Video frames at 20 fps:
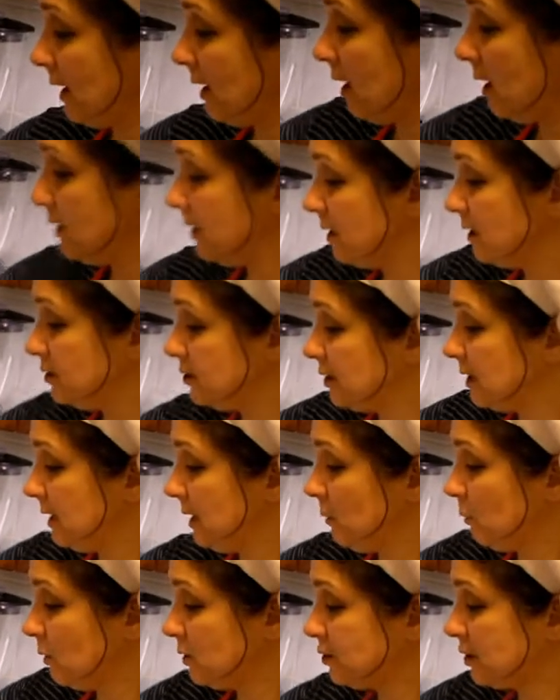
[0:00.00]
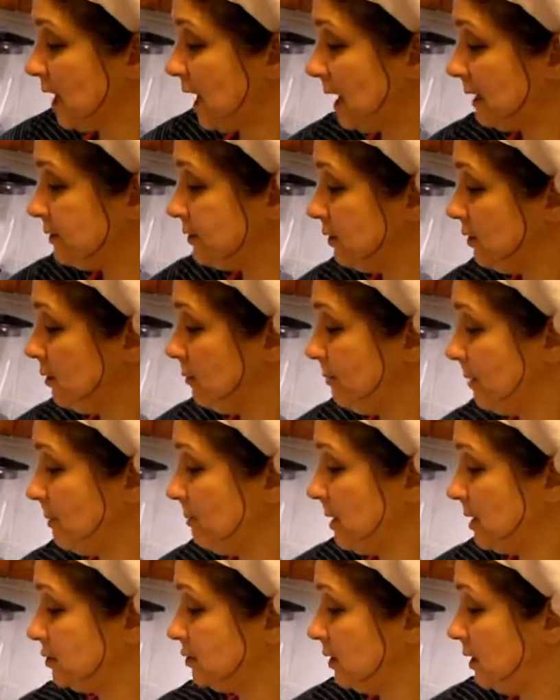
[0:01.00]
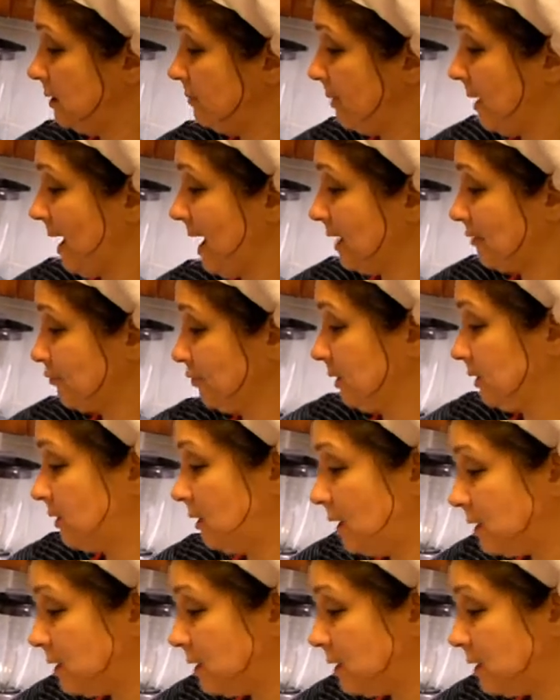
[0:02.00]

onions in it, which I do, but my son Patrick